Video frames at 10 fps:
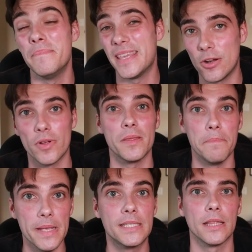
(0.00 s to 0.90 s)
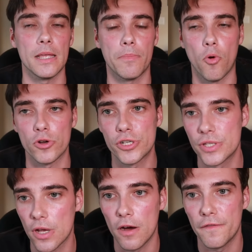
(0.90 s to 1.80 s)
you know, in the mid to late
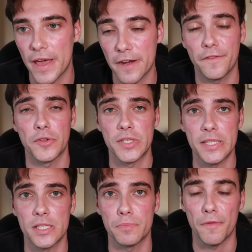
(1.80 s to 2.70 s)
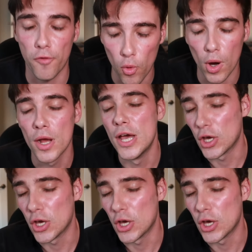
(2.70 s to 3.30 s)
portions of NFL seasons before.